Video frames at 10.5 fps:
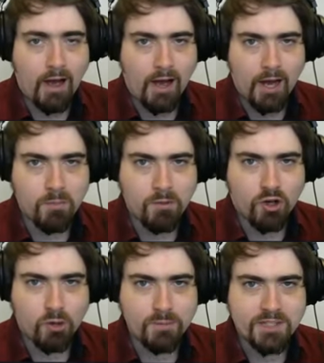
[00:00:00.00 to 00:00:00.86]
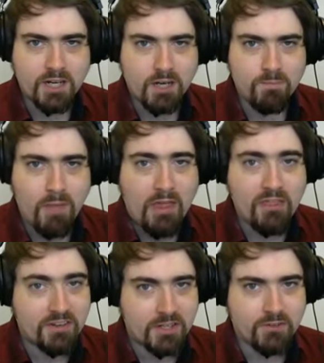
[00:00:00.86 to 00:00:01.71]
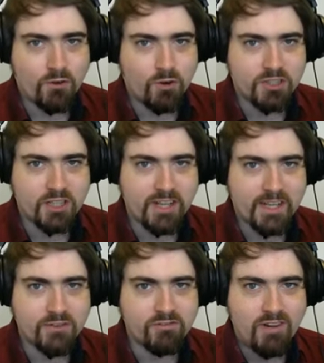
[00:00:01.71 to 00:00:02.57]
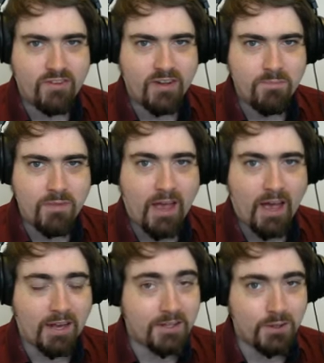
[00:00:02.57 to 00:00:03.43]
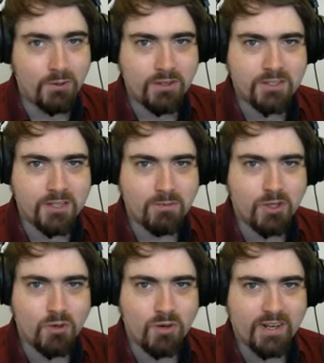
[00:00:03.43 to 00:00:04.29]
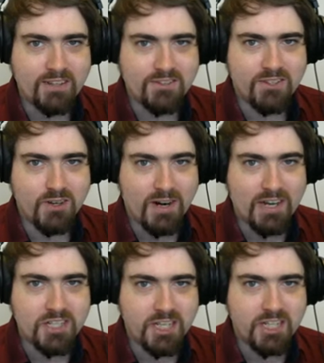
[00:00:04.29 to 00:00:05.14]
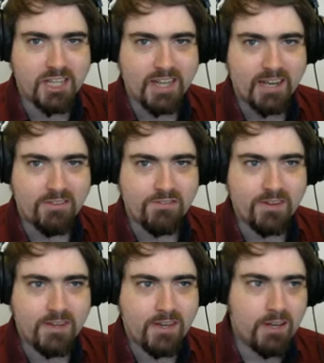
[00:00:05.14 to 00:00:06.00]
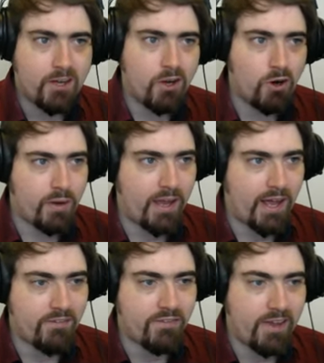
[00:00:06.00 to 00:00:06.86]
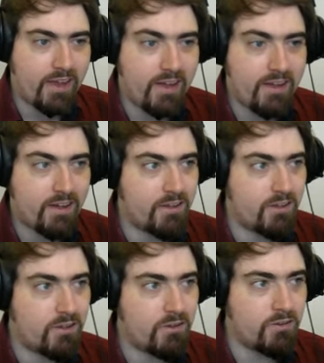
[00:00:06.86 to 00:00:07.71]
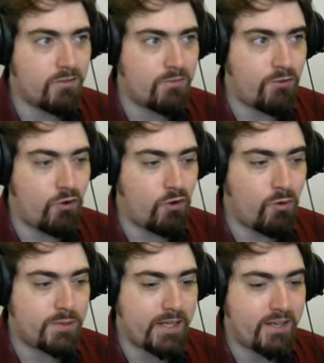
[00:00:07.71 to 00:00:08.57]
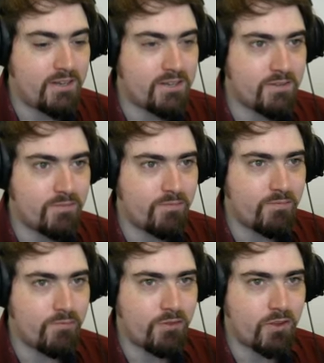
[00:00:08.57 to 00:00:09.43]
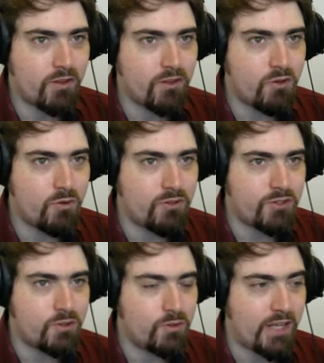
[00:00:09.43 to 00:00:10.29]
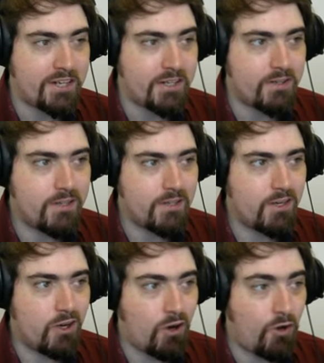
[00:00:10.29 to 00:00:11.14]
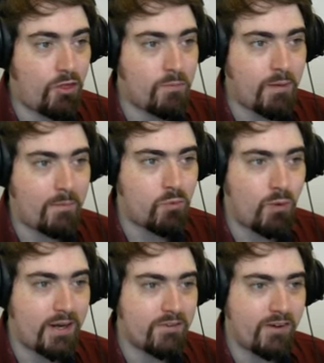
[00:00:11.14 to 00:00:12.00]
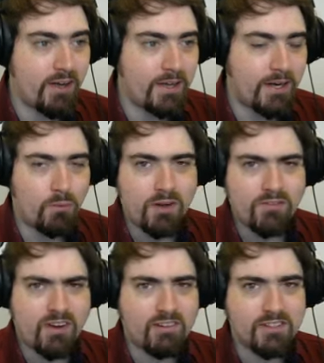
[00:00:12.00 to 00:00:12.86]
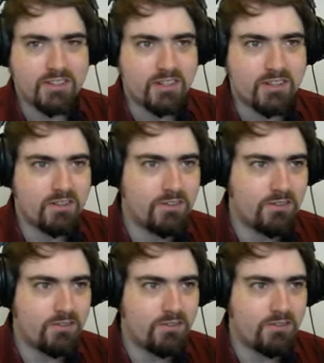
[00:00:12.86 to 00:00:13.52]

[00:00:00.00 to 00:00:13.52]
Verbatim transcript: I'm the Commissar, this is Forged Alliance Forever, and you'll need some two against two action in your life. We have here four players, two on two ladder, on the map Whitefire. Now Whitefire is a